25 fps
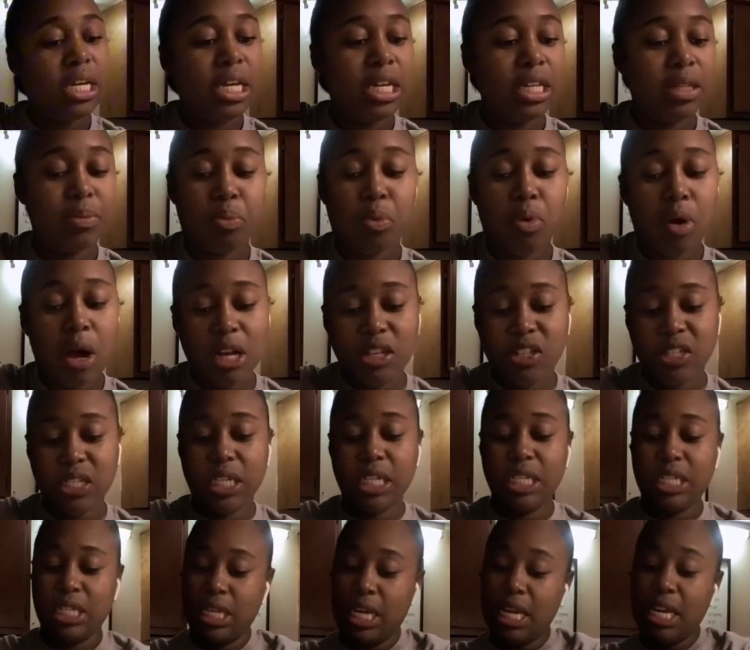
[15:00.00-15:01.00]
kids
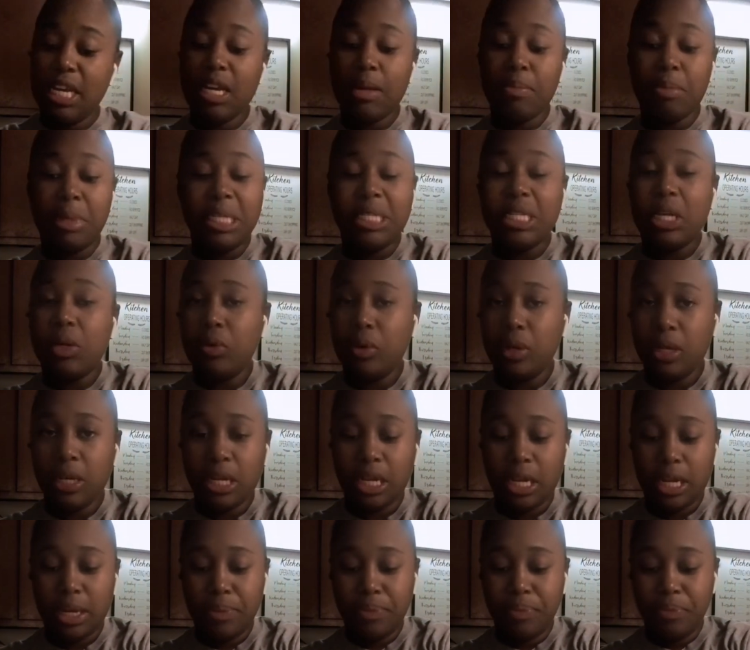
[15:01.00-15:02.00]
project is that it can be so
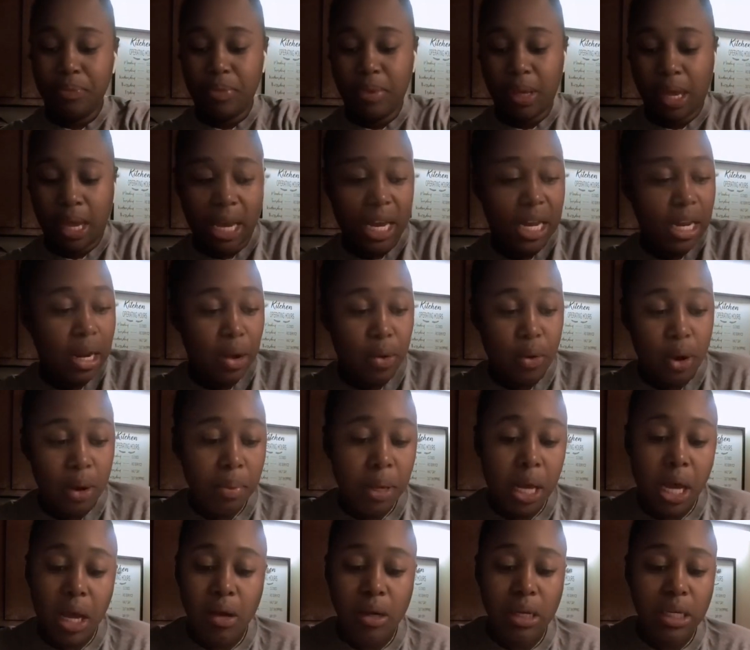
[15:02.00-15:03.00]
ugly and the
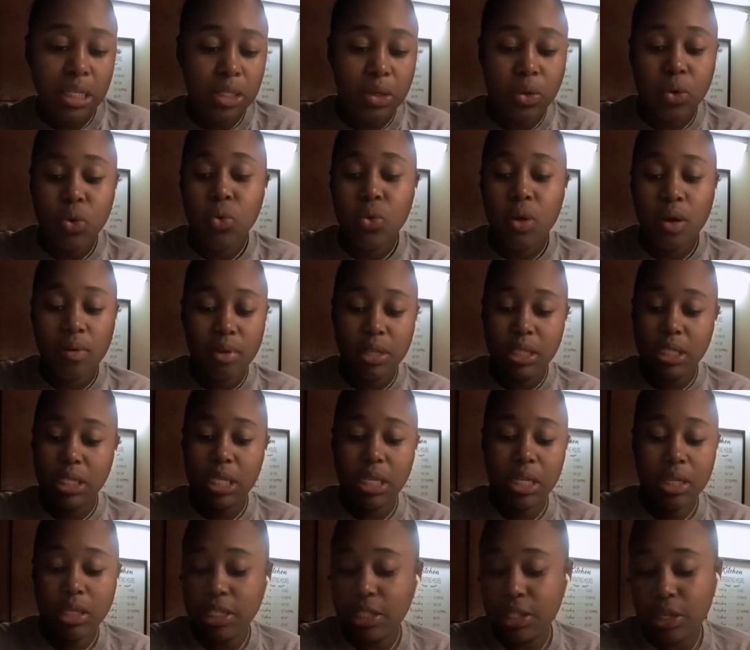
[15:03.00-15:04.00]
grandparents or whoever
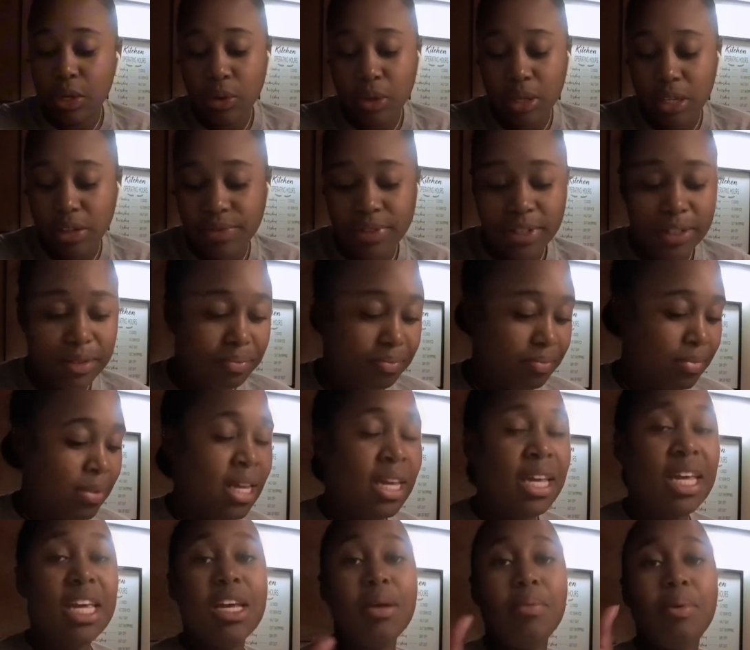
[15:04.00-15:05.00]
still is gonna love it.
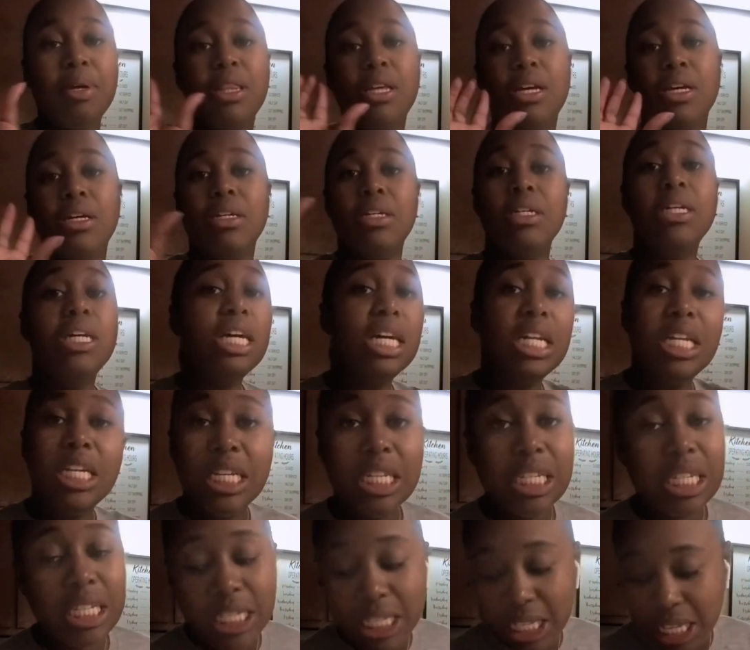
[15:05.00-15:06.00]
It can be the
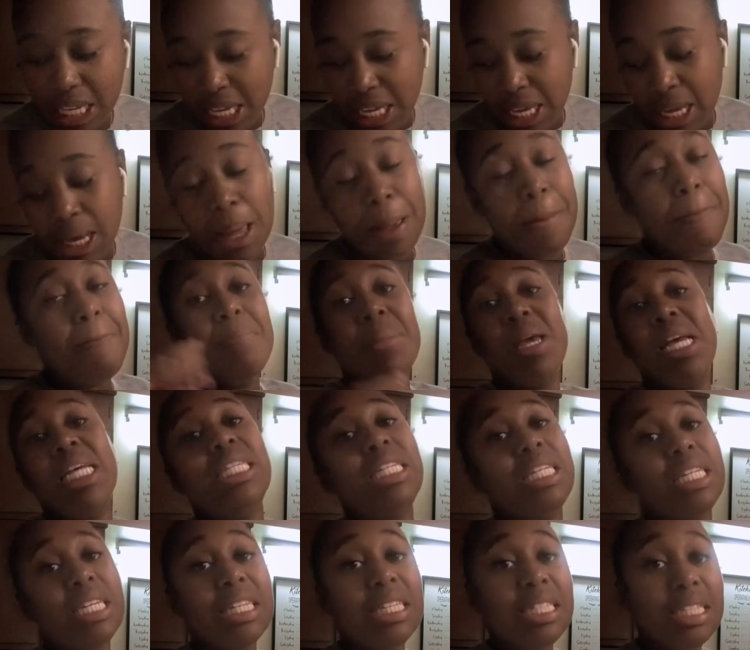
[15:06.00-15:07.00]
ugliest,
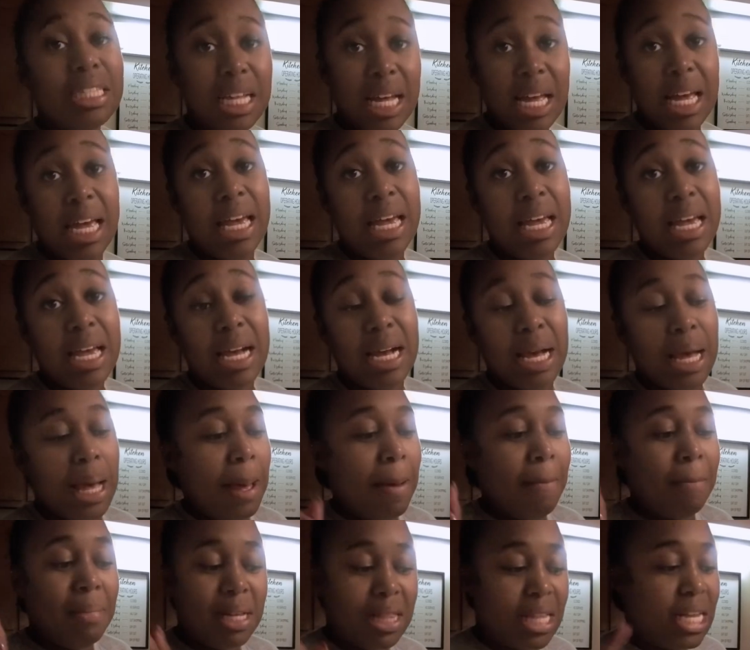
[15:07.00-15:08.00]
messiest thing,
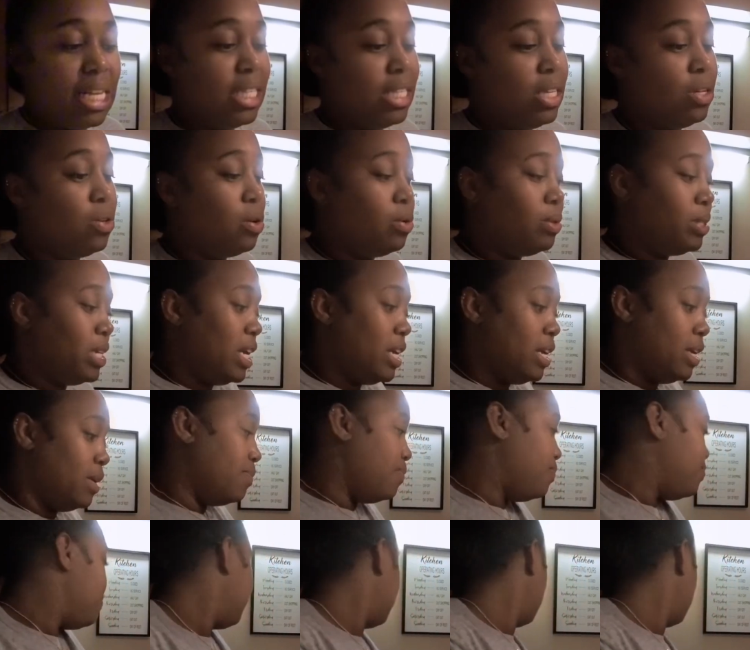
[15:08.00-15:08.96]
but they still gonna take it.